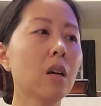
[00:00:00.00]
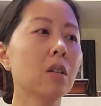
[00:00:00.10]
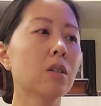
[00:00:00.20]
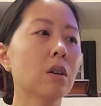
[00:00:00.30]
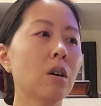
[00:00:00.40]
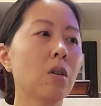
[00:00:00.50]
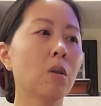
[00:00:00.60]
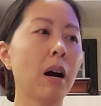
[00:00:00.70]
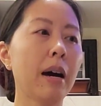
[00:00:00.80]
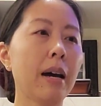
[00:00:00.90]
So
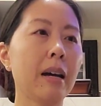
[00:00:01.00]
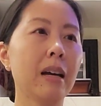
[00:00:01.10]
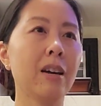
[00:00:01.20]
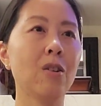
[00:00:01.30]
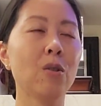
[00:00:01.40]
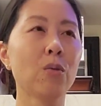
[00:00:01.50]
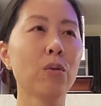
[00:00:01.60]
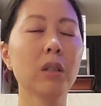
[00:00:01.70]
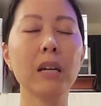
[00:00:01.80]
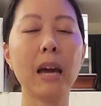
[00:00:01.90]
I
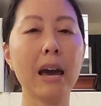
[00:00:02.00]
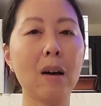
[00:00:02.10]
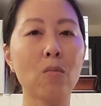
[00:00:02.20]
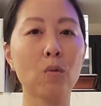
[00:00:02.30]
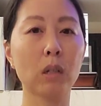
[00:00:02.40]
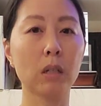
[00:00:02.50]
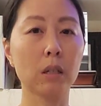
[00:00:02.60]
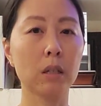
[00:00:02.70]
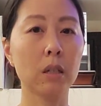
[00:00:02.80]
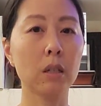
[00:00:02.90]
really am
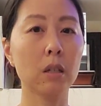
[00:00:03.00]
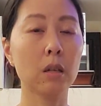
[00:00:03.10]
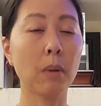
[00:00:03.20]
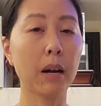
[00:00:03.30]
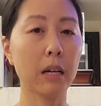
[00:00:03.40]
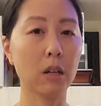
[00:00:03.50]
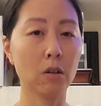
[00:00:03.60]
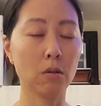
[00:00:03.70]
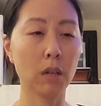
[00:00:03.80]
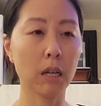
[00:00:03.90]
resistant to buying
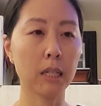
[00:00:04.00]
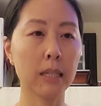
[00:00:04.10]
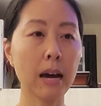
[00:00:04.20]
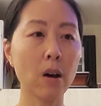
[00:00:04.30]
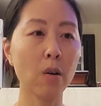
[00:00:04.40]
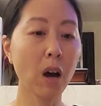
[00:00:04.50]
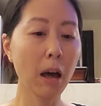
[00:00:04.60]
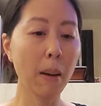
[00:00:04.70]
new things now,